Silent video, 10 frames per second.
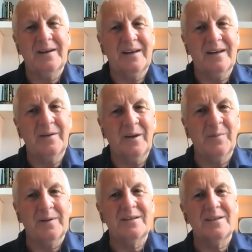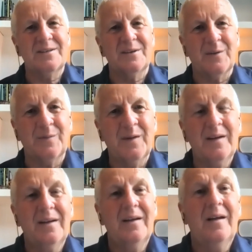You know, you want to sort of
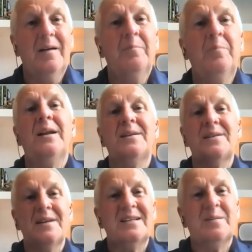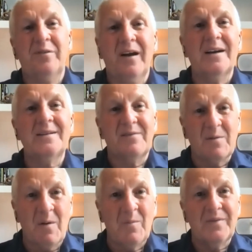pleasantly surprise
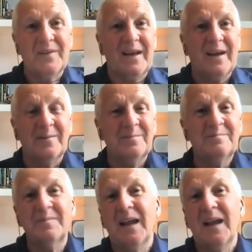everyone when they come,